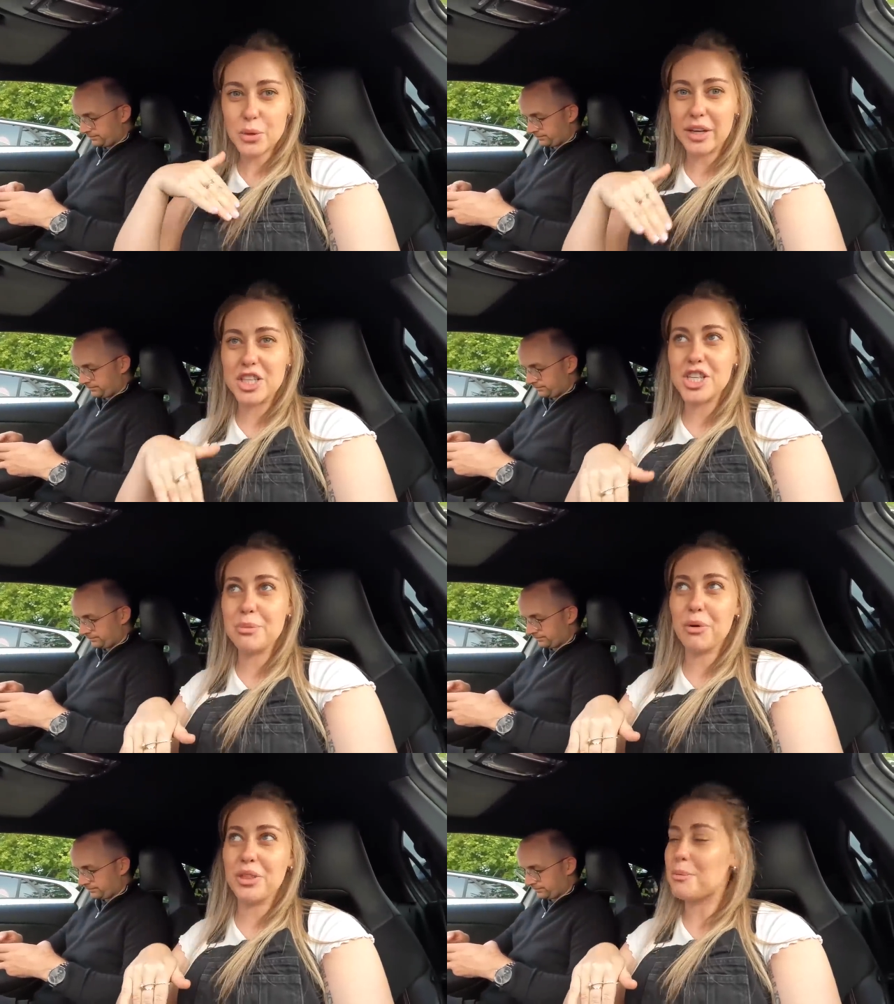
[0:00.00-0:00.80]
Speaker 1: quite
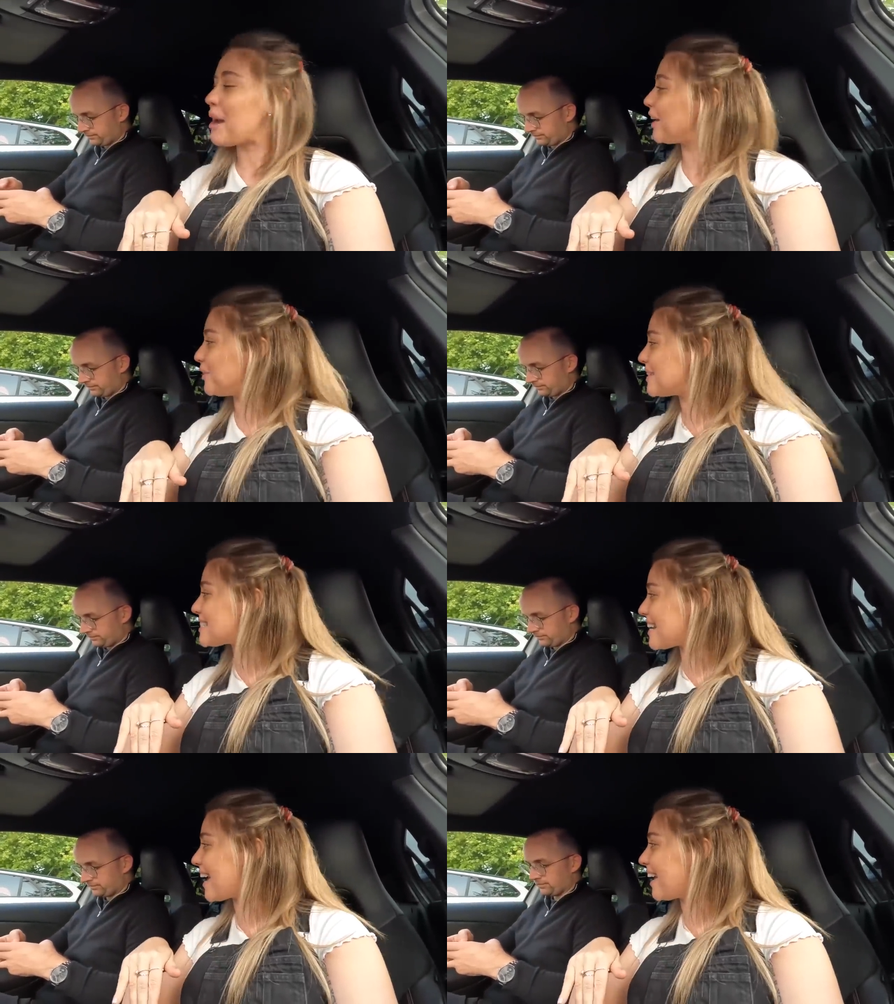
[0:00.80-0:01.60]
cheap on the menu,
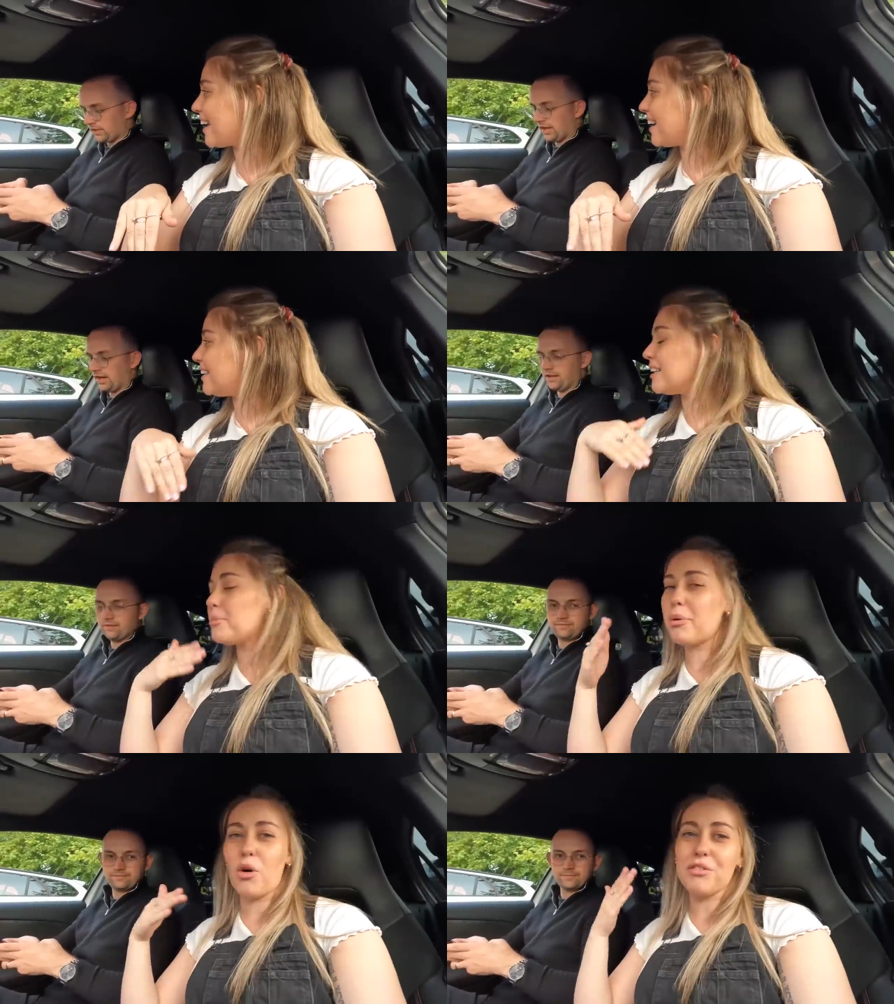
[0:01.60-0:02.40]
isn't it? Yeah.
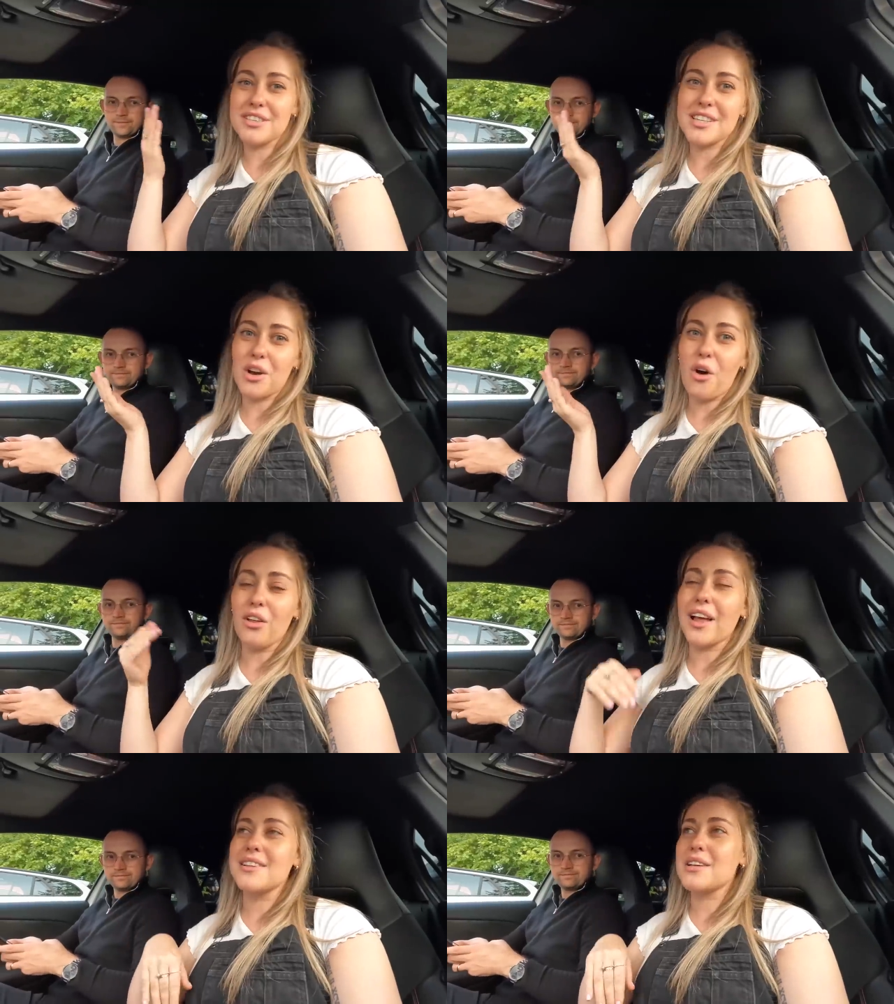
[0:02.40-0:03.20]
But obviously, it
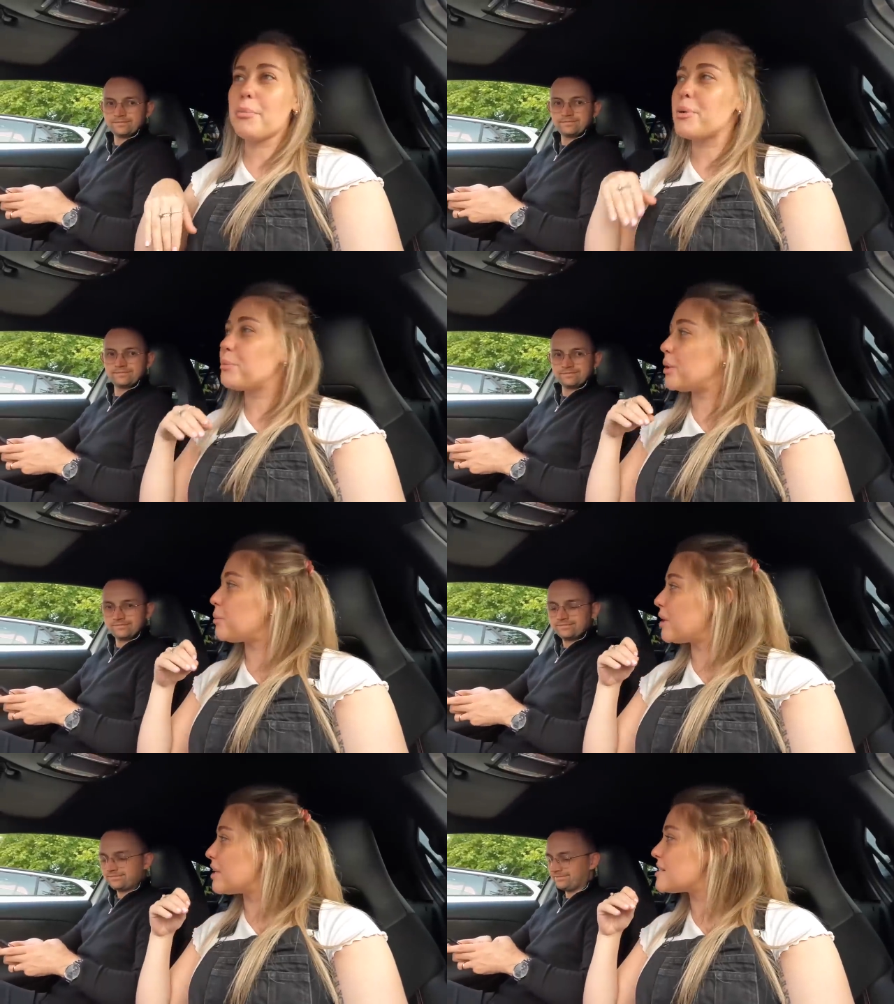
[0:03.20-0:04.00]
all adds up, and we
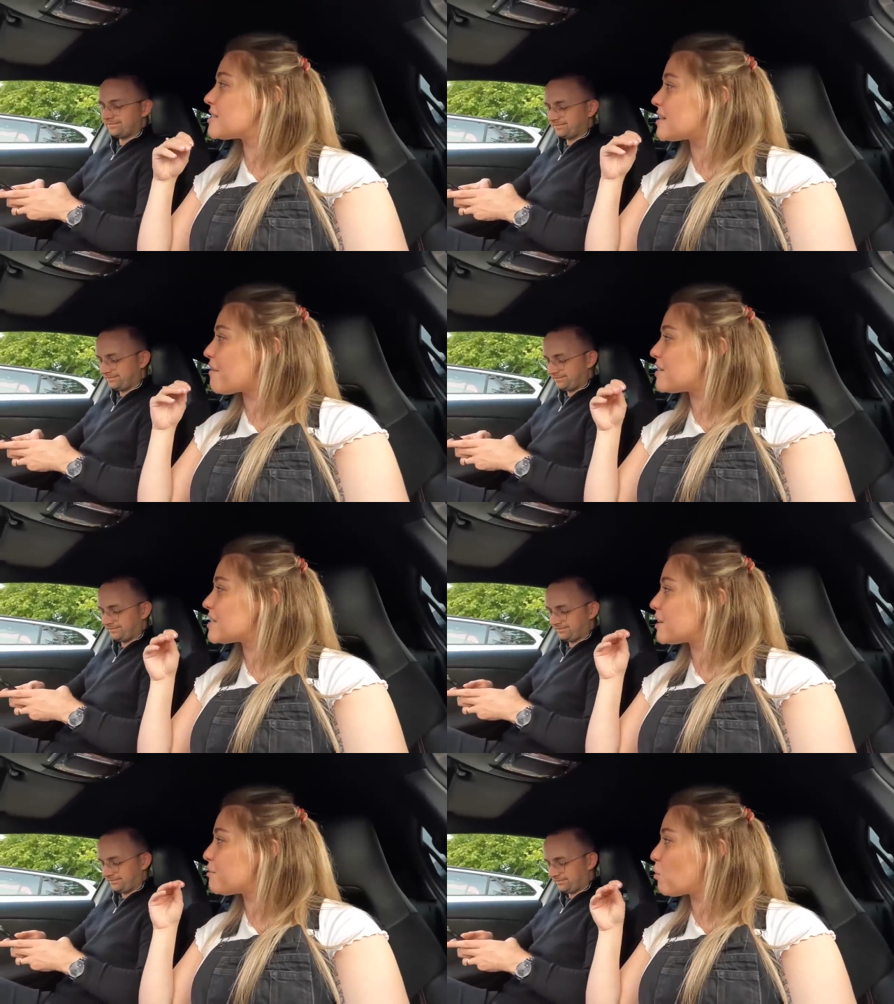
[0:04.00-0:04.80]
were
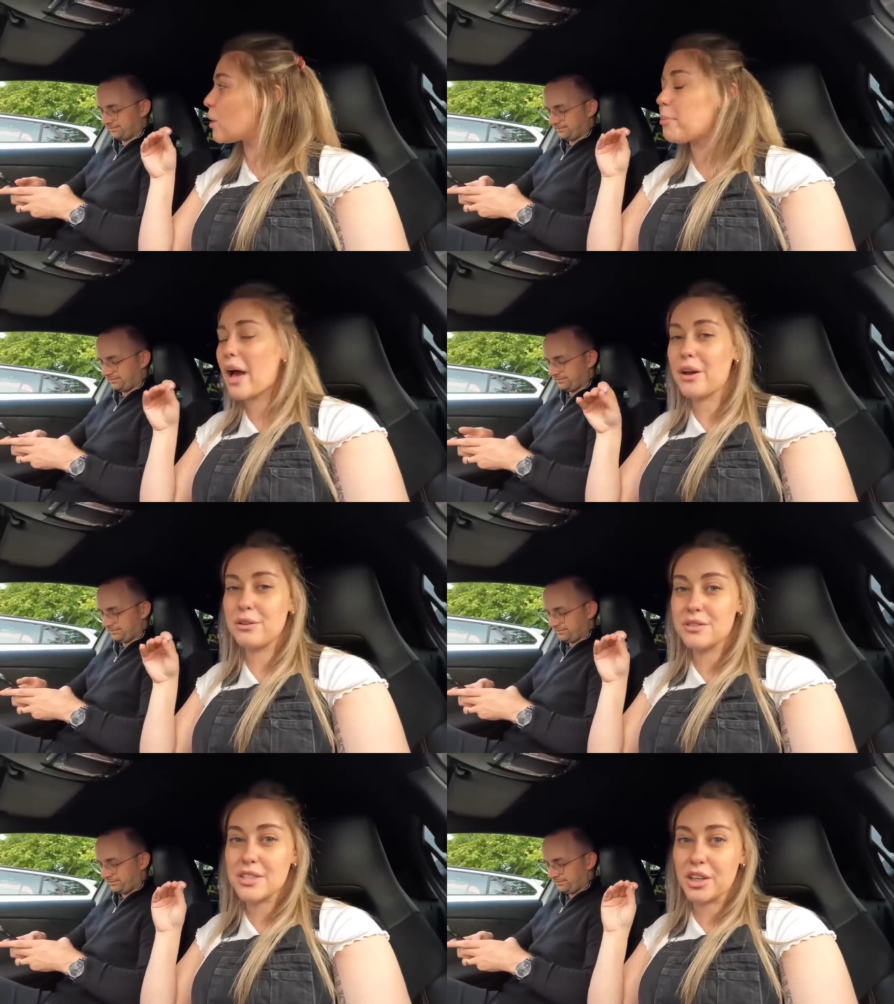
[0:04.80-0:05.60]
seventy-four
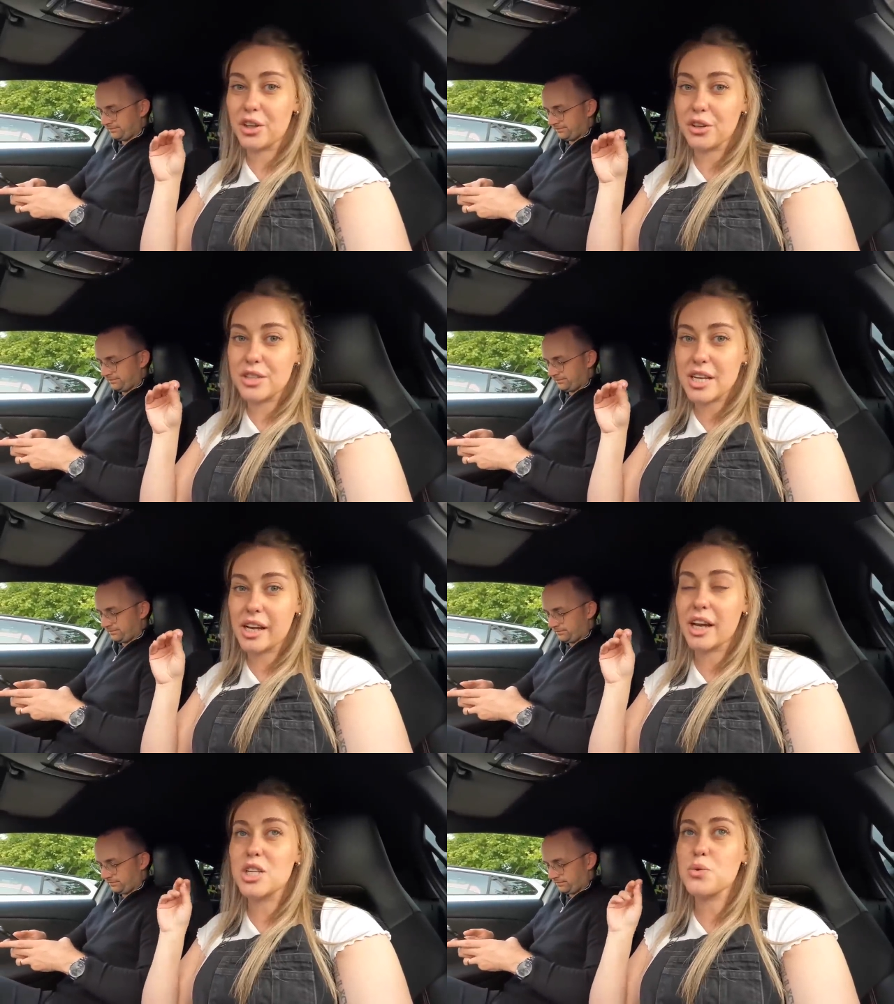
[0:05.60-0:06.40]
pounds,
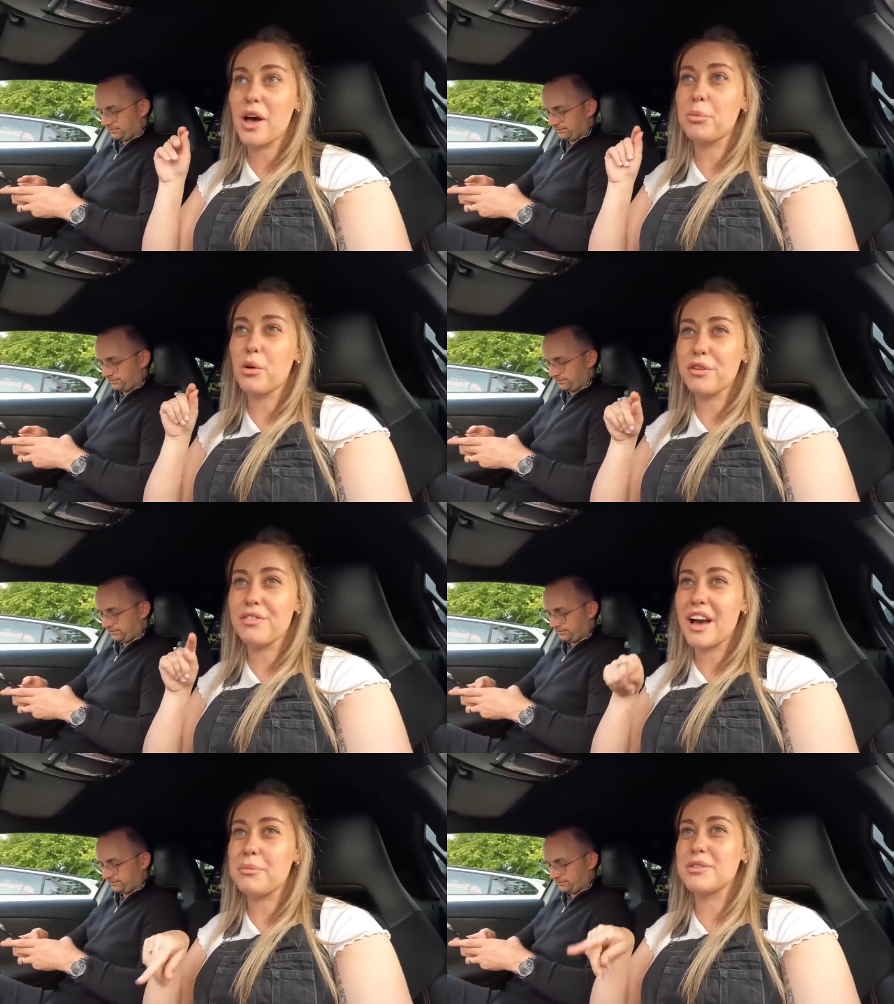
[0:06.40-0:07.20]
including a twelve point
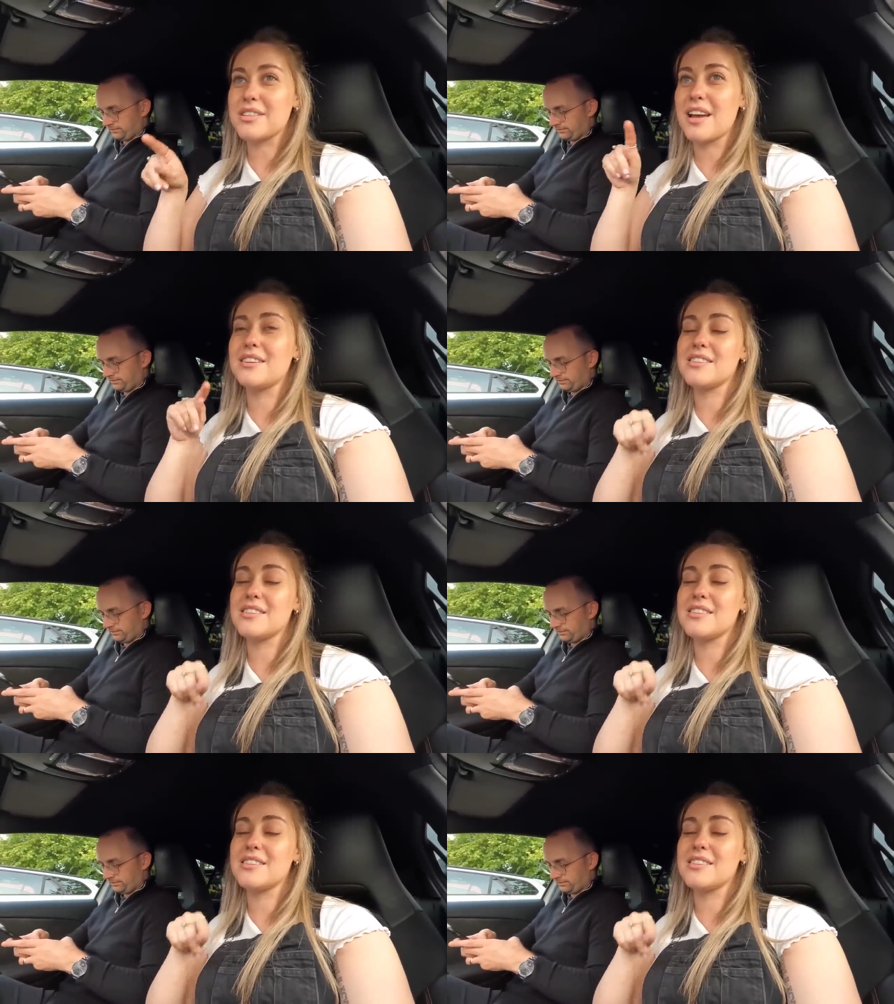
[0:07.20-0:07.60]
five percent